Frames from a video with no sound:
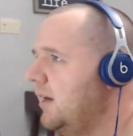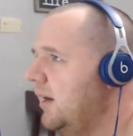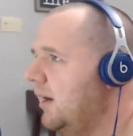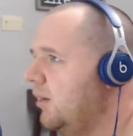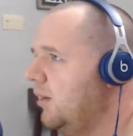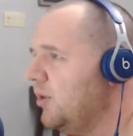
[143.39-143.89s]

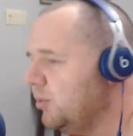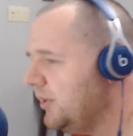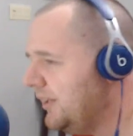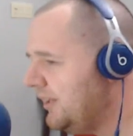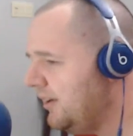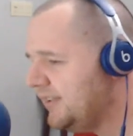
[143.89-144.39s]
We're a
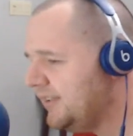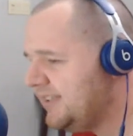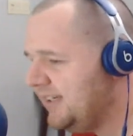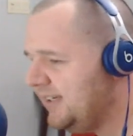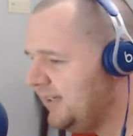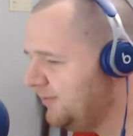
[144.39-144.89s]
really young
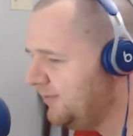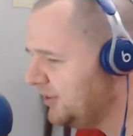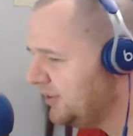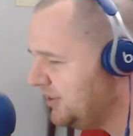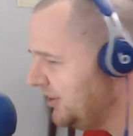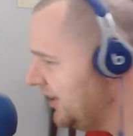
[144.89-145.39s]
team, first-year